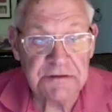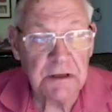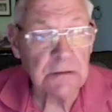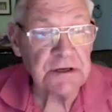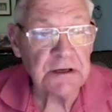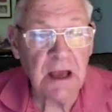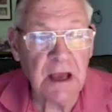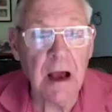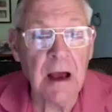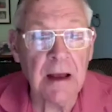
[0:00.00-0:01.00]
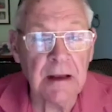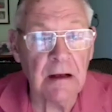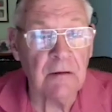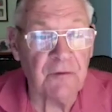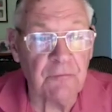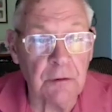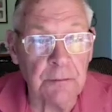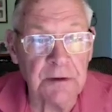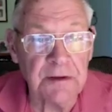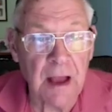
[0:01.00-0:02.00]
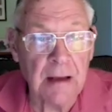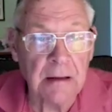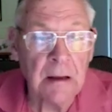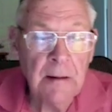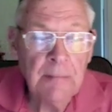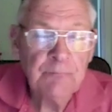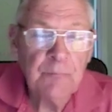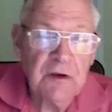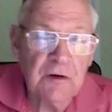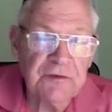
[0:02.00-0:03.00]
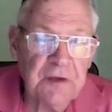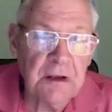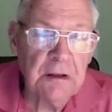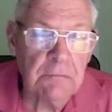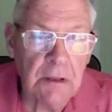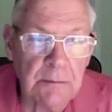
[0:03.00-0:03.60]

is no, she cannot hail for room to tack because neither